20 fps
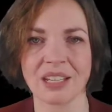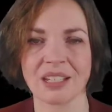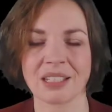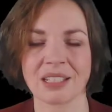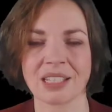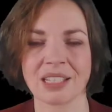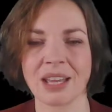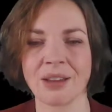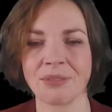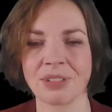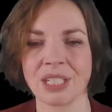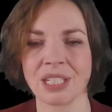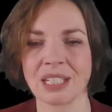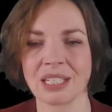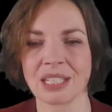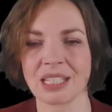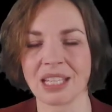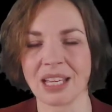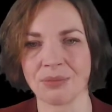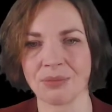
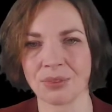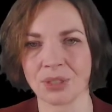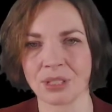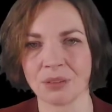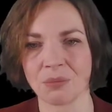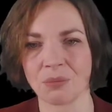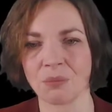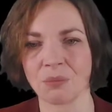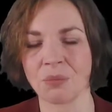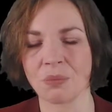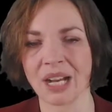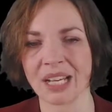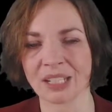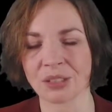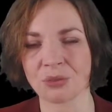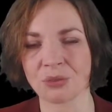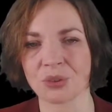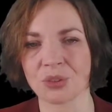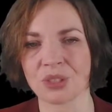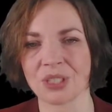77
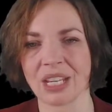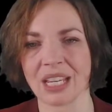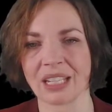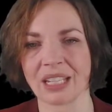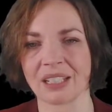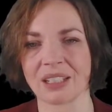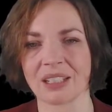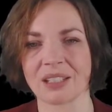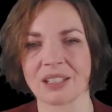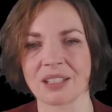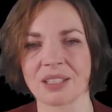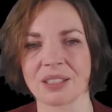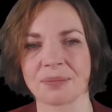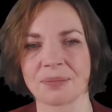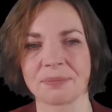microseconds.